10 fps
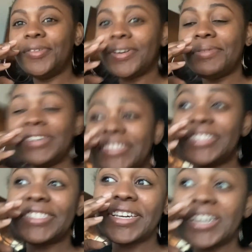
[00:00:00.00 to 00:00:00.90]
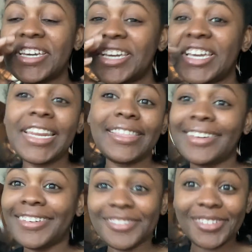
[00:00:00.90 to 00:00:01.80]
wanna miss
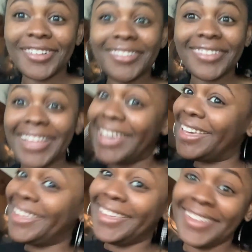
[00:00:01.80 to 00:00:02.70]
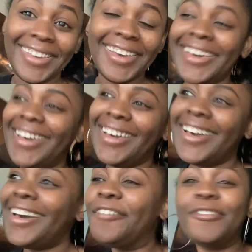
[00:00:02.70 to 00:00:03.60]
anything else, y'all. Like,
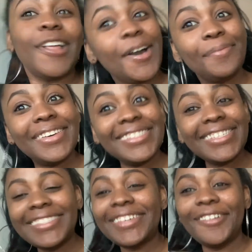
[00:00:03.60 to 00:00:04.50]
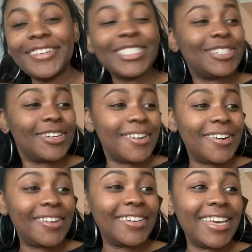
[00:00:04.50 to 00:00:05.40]
Vlogmas is going
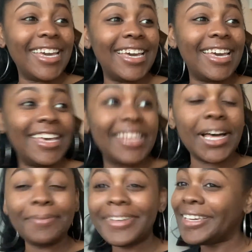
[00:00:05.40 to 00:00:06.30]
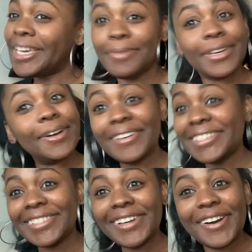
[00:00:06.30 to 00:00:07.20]
strong and I'm gonna keep it
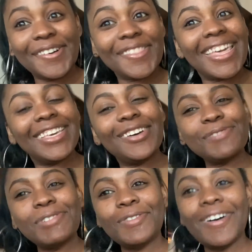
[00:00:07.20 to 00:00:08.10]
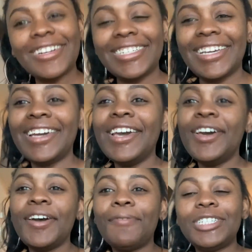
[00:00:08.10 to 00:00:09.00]
going. So thank y'all so much for watching.
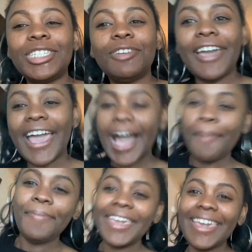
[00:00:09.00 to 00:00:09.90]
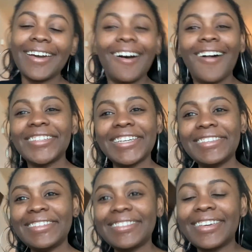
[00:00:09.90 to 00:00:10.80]
Wishing you a happy holiday
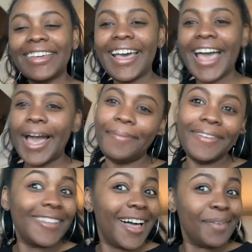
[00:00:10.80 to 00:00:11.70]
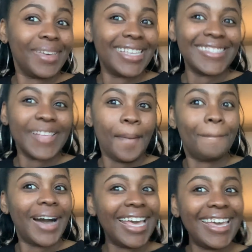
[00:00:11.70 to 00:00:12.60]
season and a happy Vlogmas.
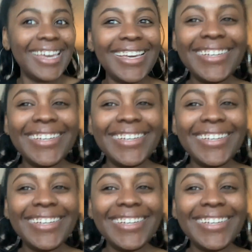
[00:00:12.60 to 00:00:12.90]
Bye.